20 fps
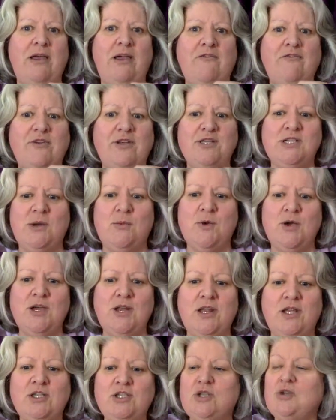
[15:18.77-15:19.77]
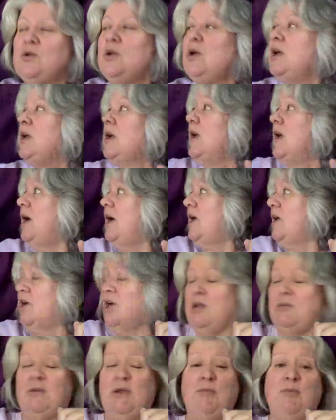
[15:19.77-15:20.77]
free time. What can I do? I go
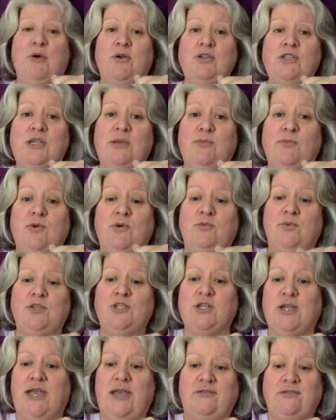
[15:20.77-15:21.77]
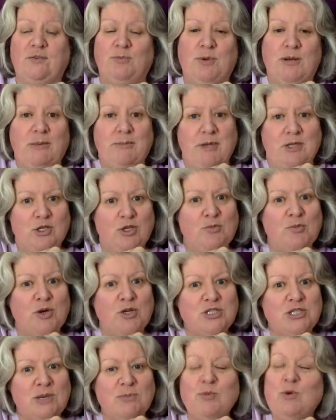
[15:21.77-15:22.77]
to my project board, which I have to put up my new
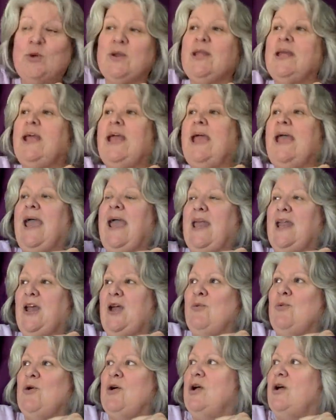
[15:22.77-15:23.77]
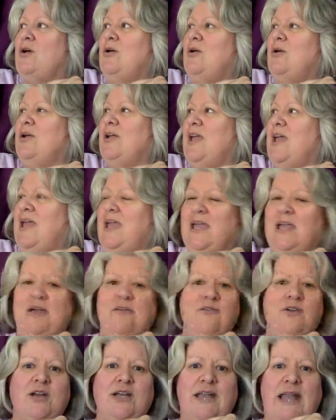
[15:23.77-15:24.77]
project board, and I will go, okay,
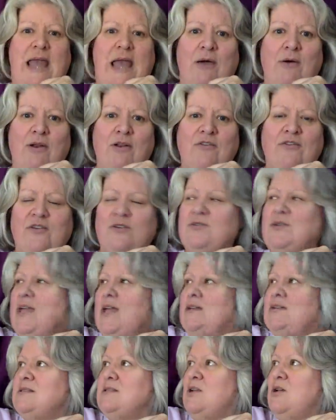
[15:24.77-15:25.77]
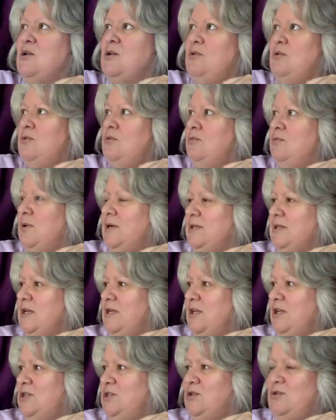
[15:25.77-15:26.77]
I've got an hour to fill now, so what
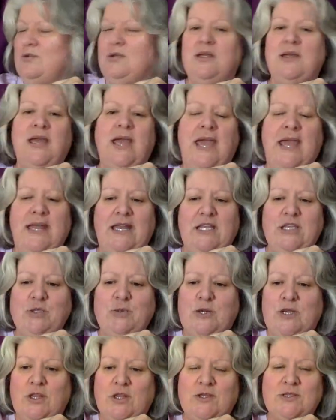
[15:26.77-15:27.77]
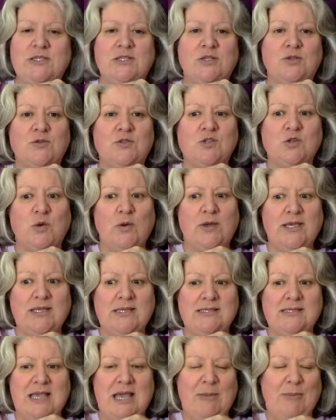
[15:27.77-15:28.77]
can I do? And each one of those little
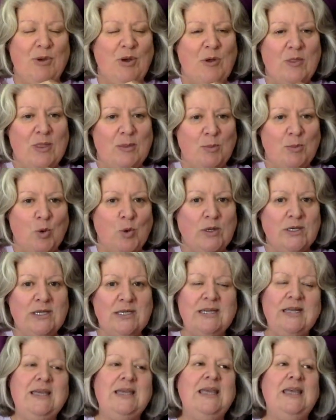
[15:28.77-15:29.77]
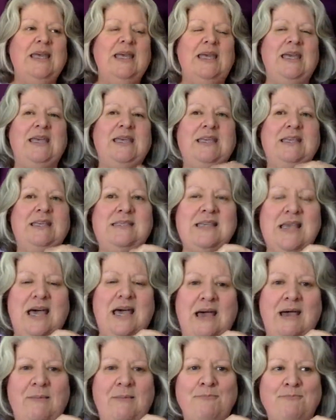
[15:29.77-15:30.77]
squares up on the board is
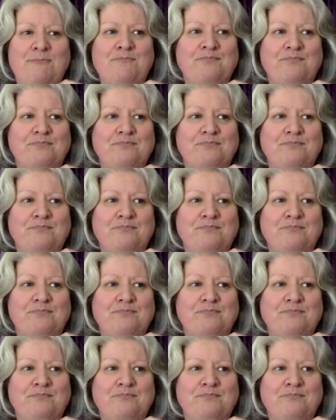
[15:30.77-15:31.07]
no